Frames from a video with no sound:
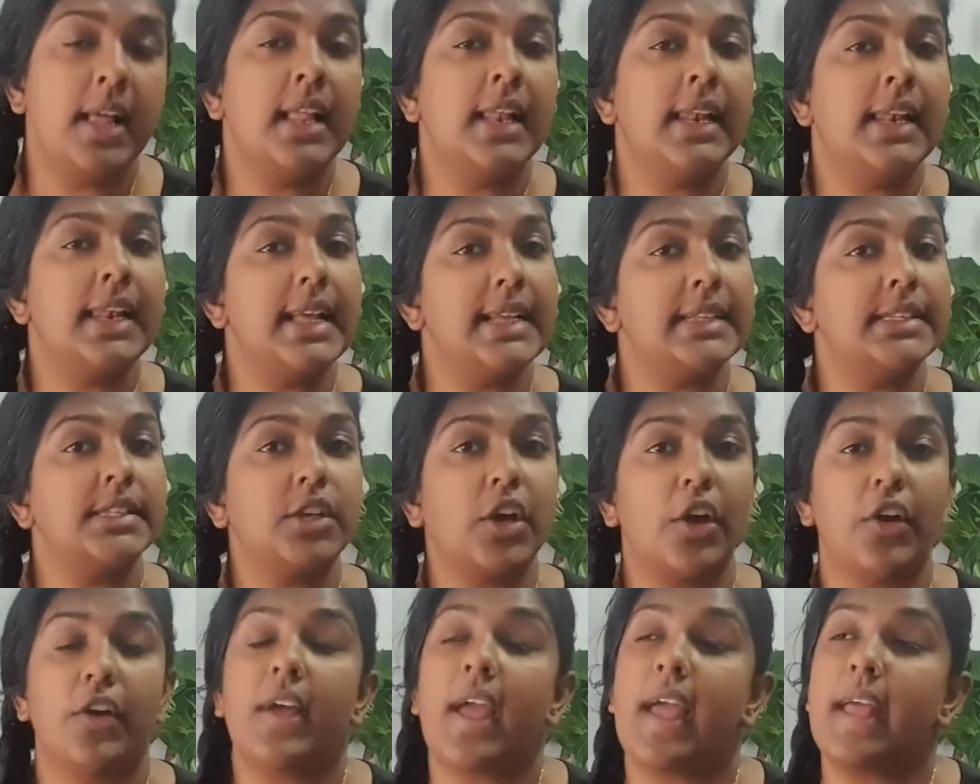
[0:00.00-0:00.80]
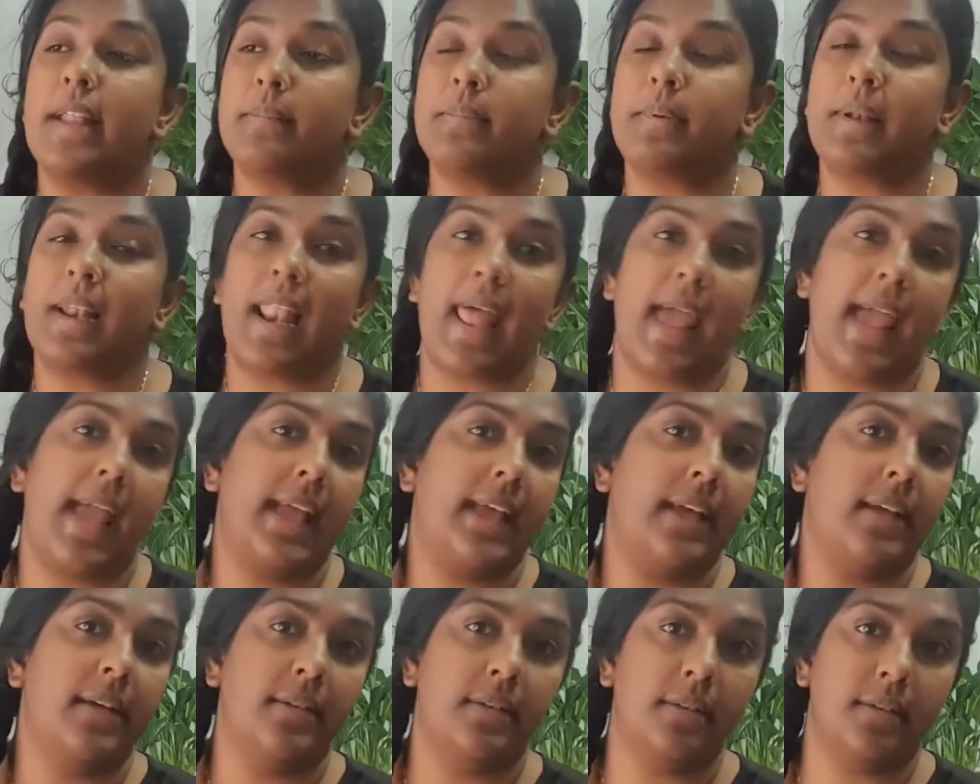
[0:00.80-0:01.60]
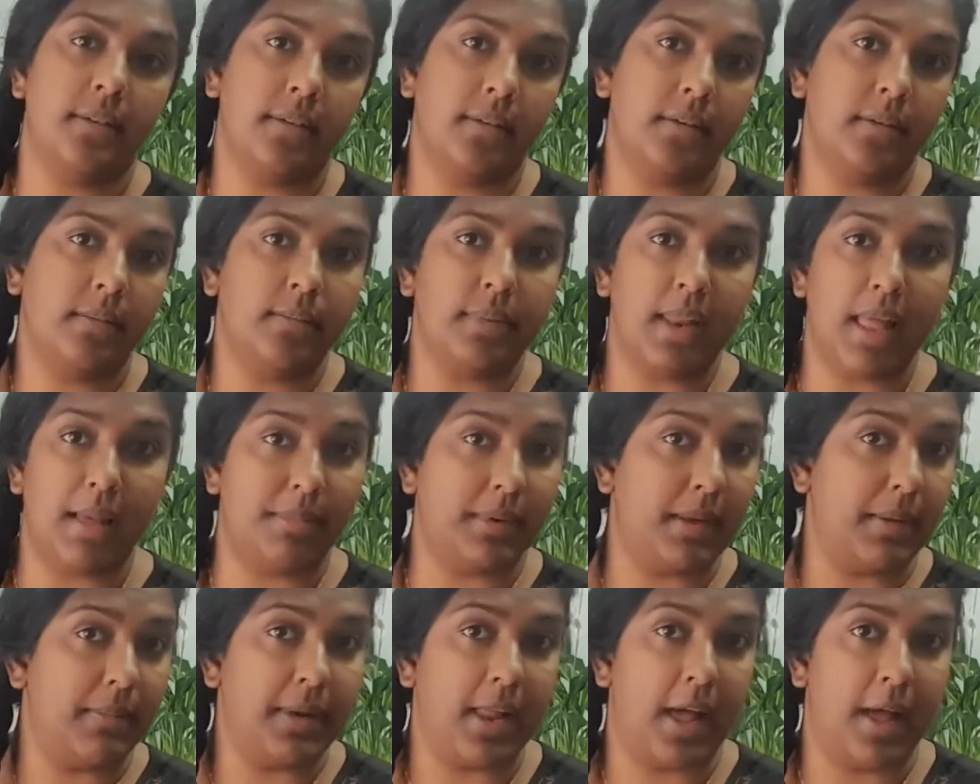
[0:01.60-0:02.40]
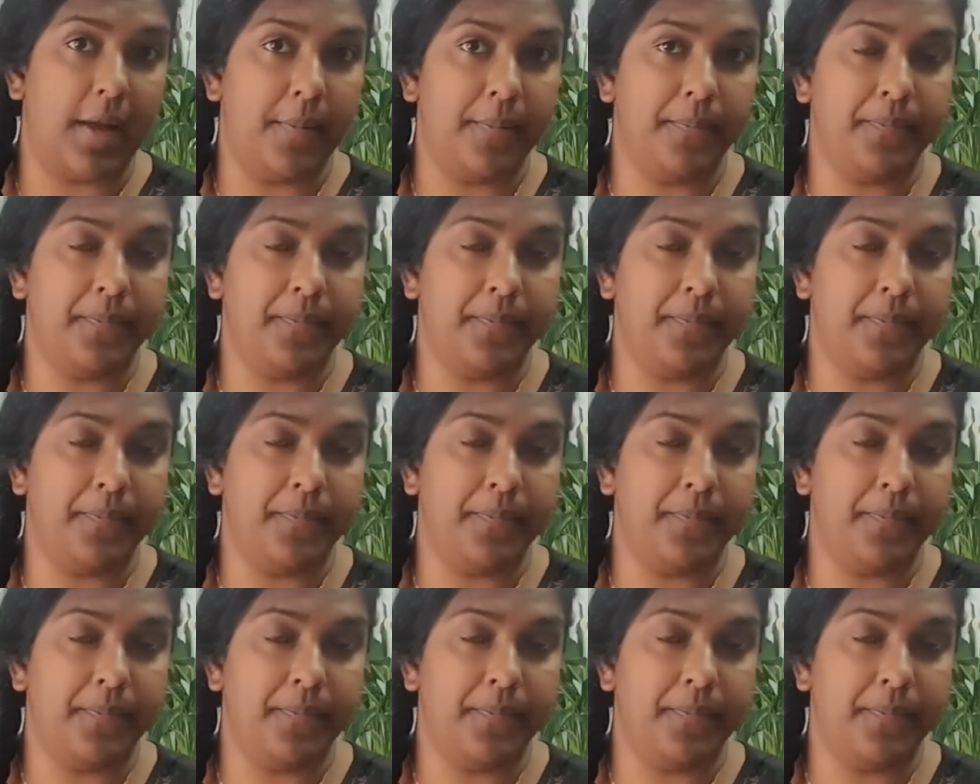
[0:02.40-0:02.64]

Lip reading: Let's go and play blah, blah, blah."